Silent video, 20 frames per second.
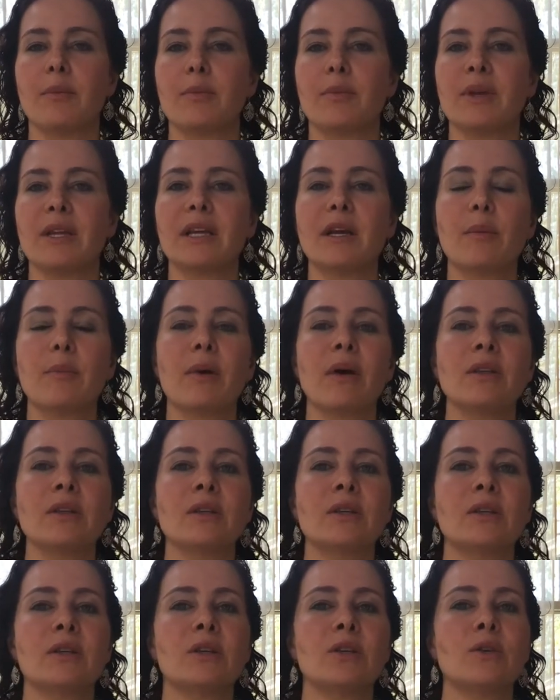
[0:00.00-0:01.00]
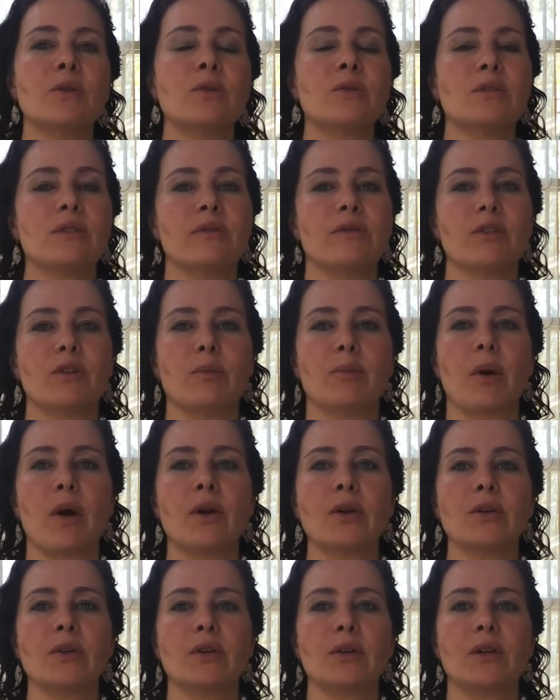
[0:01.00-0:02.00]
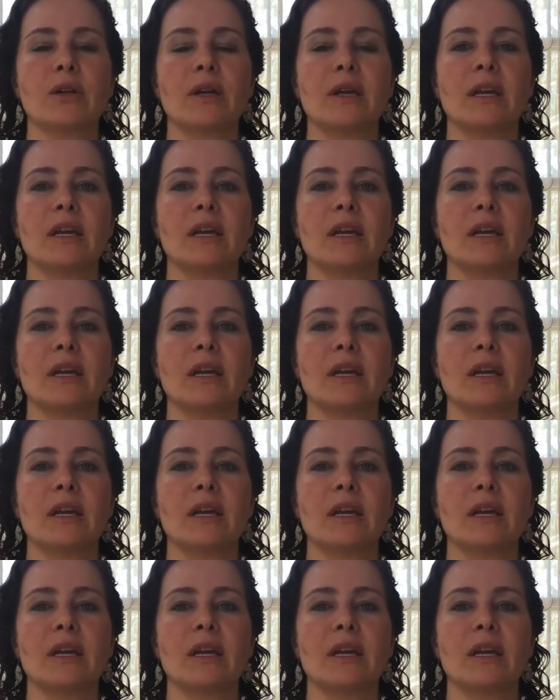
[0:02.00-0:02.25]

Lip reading: Pick up on the cues of your partner.